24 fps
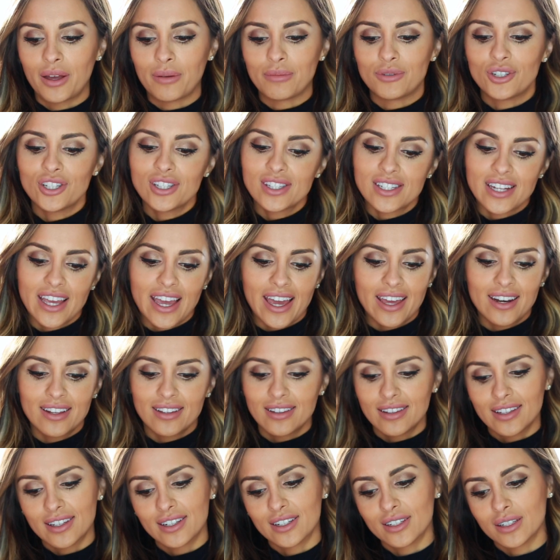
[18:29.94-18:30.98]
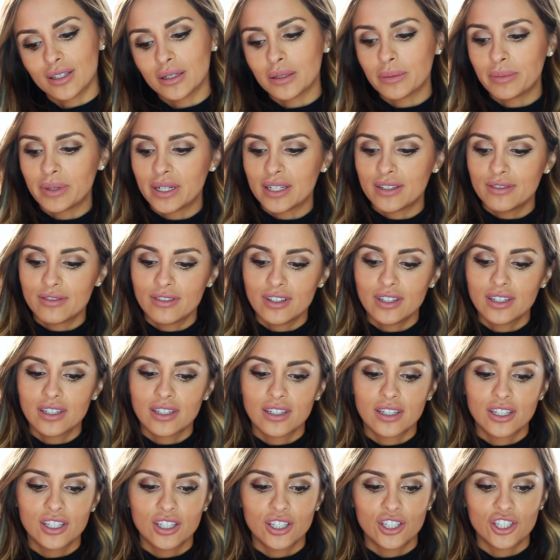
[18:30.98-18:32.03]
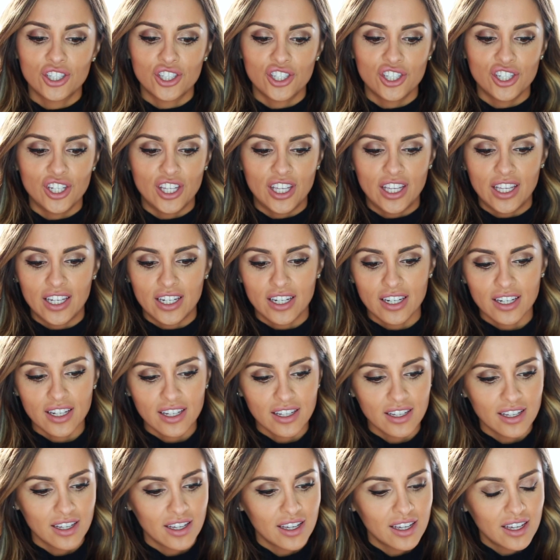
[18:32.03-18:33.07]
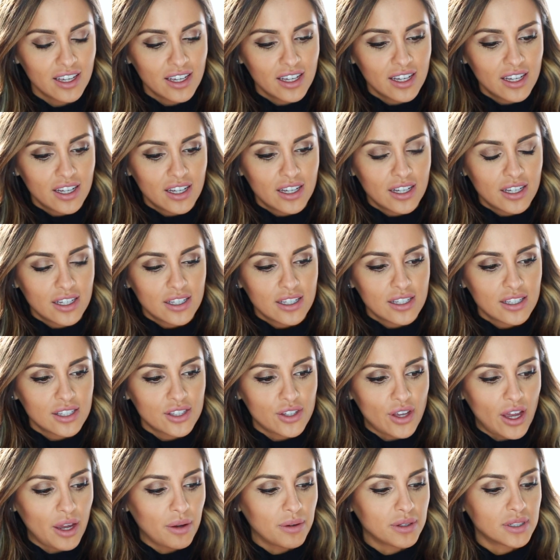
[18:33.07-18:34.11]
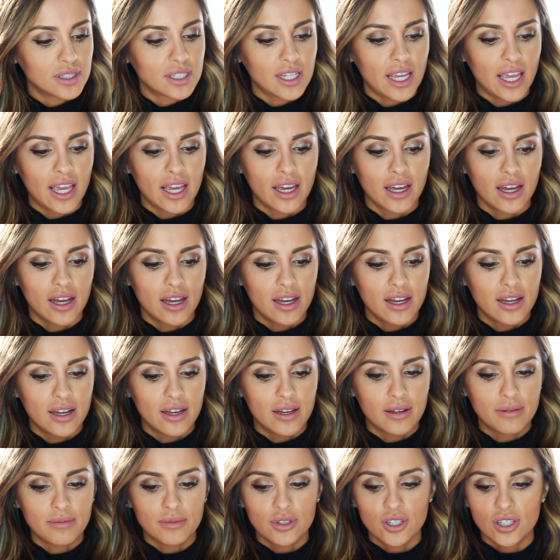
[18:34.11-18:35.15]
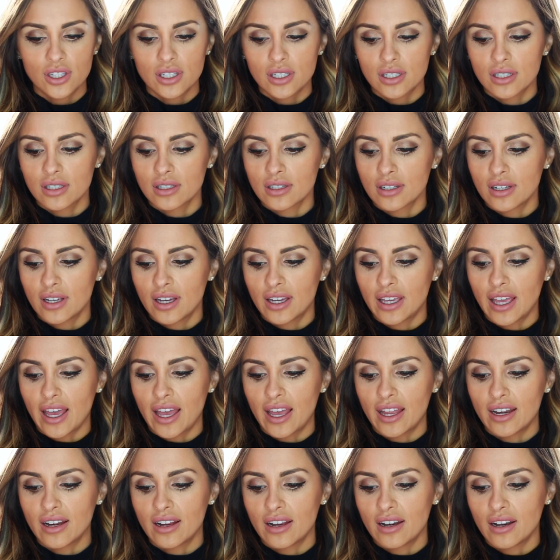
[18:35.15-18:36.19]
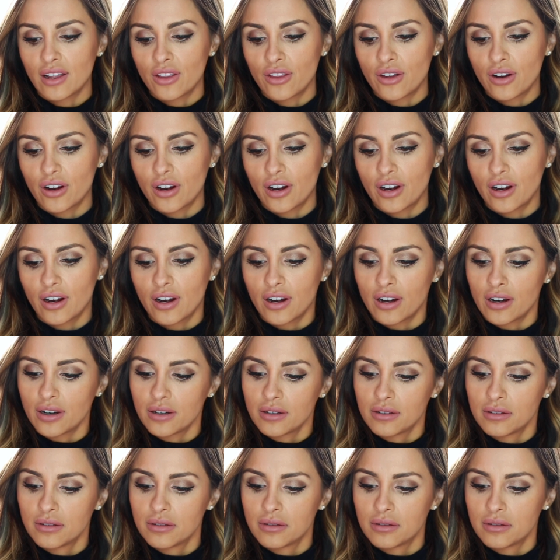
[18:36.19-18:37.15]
just to add a little bit of sheen. So I will take just, again, another